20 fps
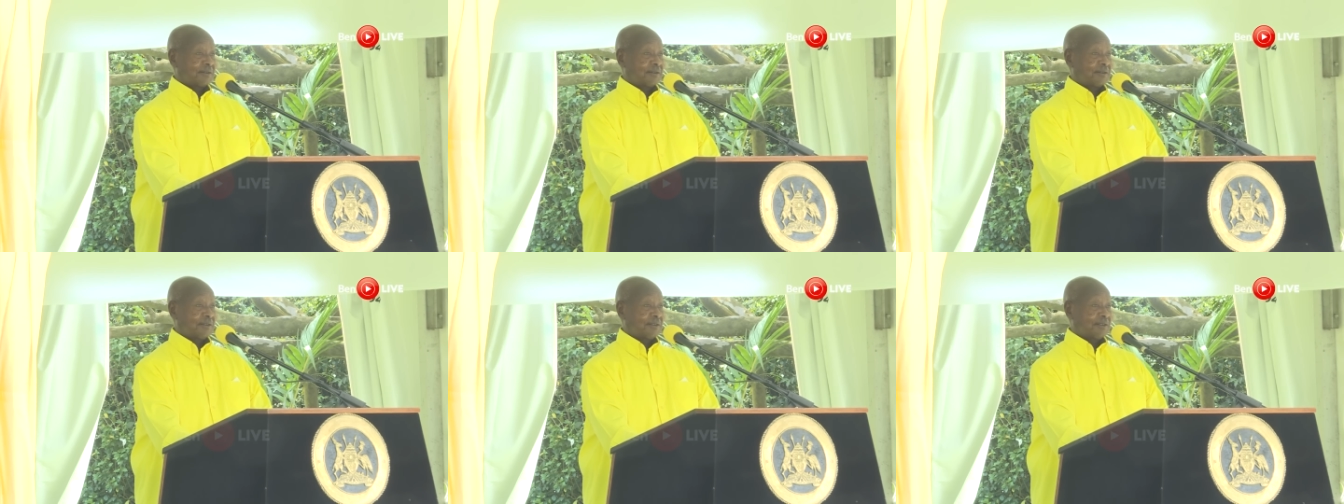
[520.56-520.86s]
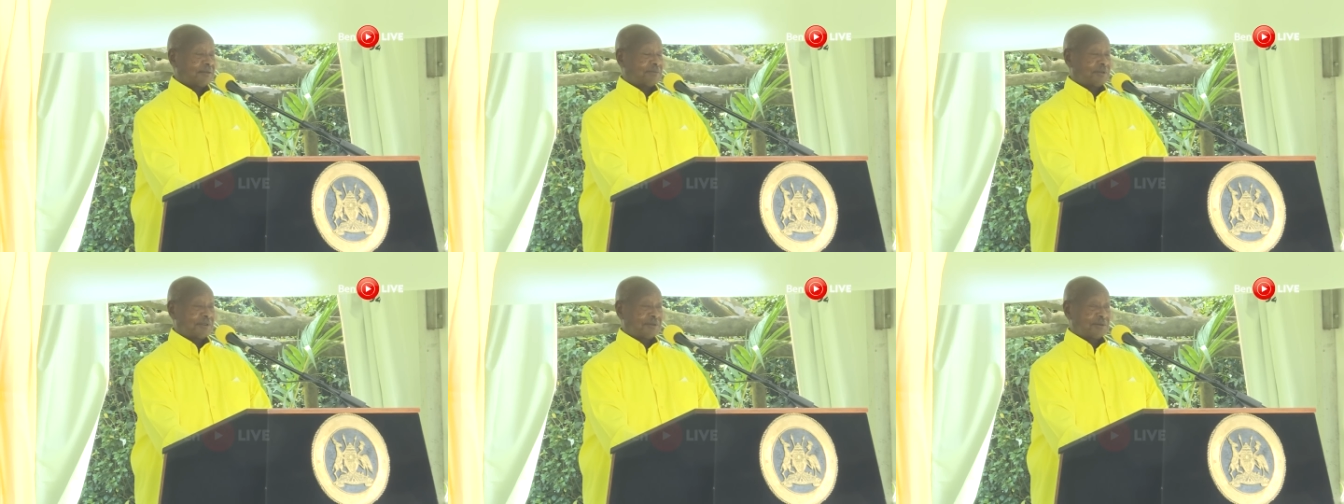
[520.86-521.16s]

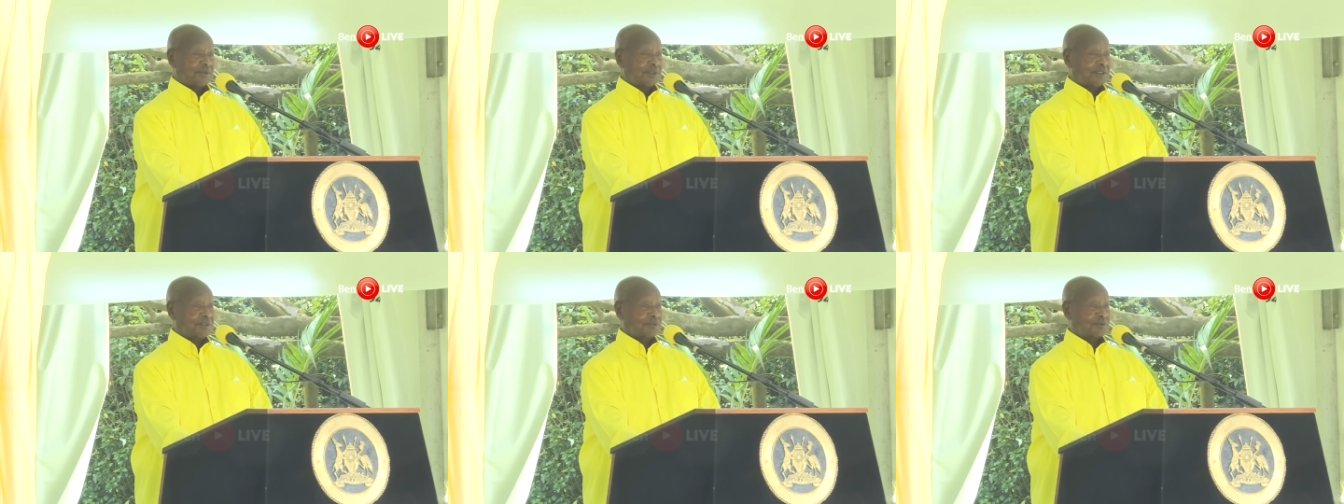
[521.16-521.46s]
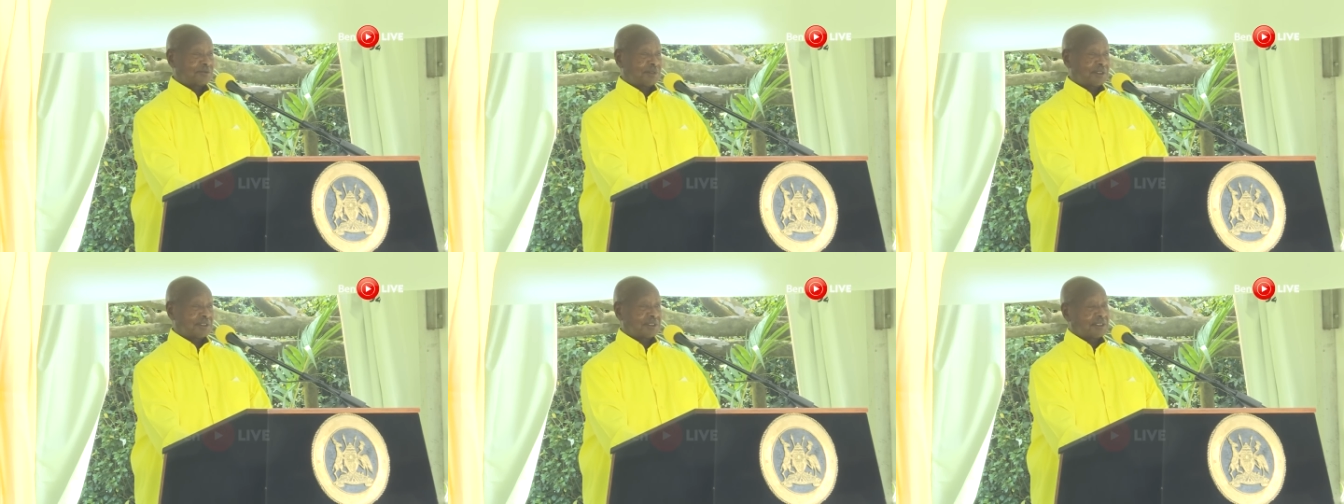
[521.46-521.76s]
Anybody who
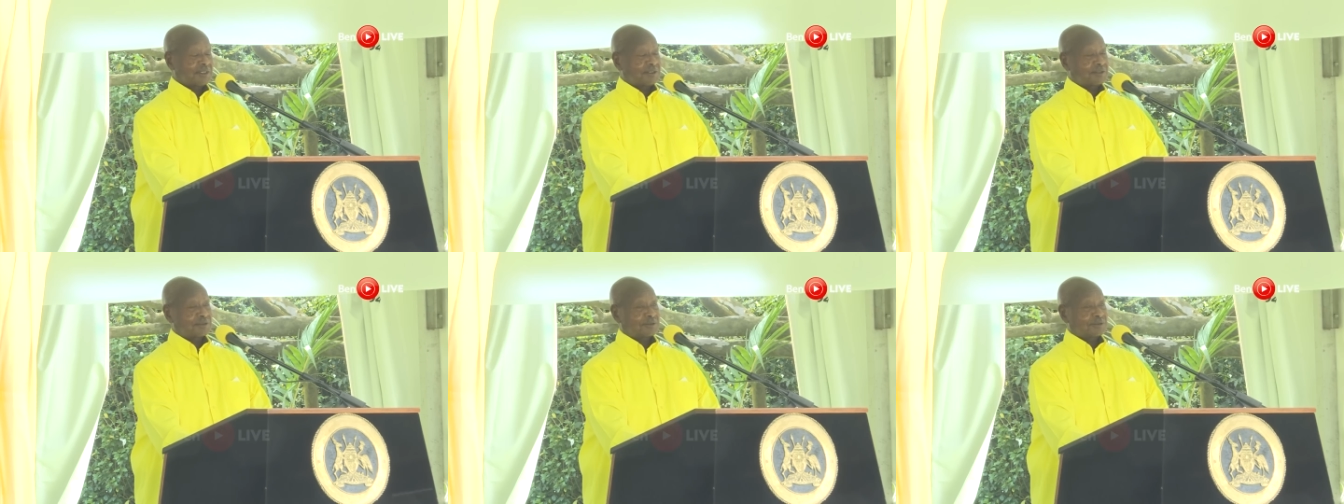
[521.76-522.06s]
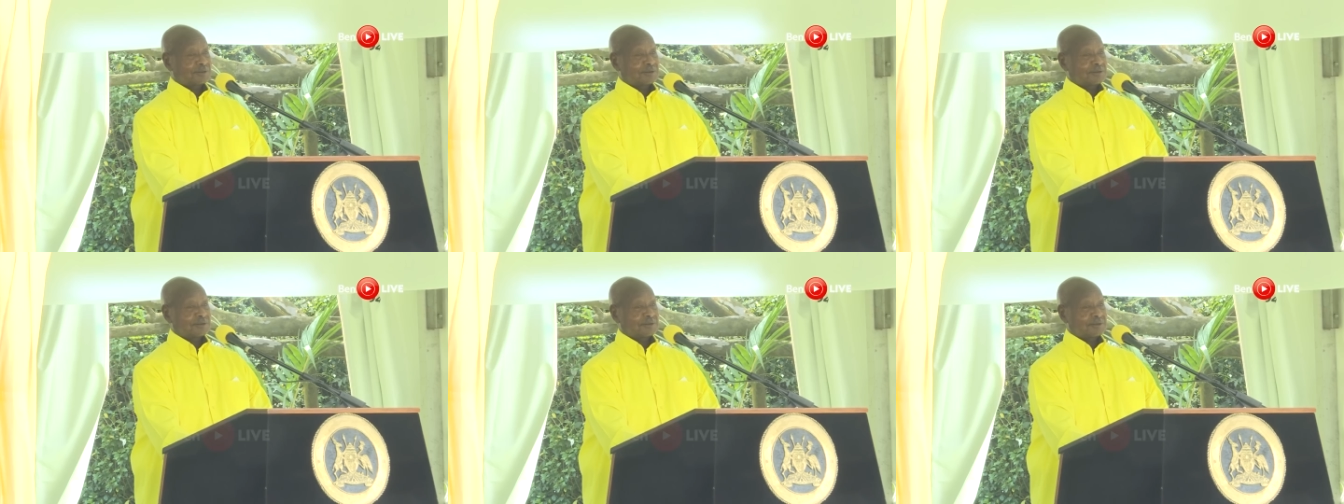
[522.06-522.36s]
doesn't want us,
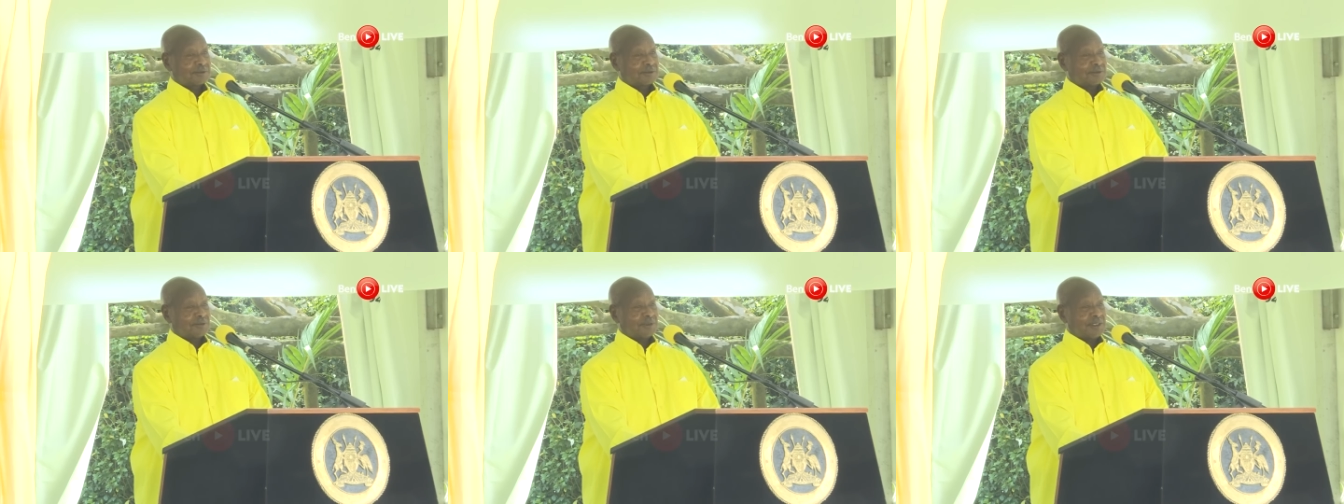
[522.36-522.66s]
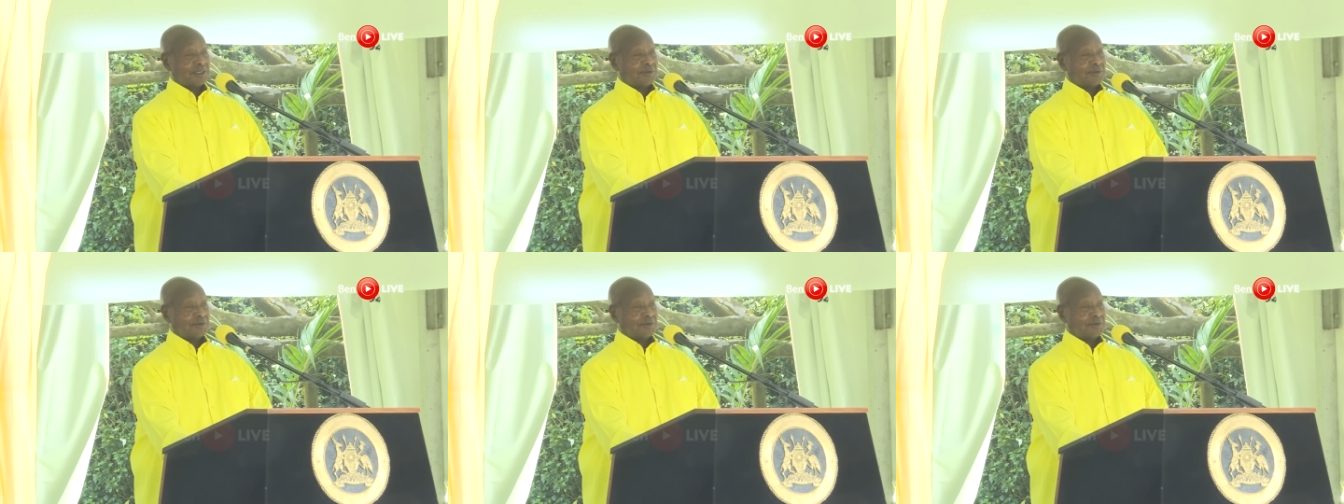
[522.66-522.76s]
the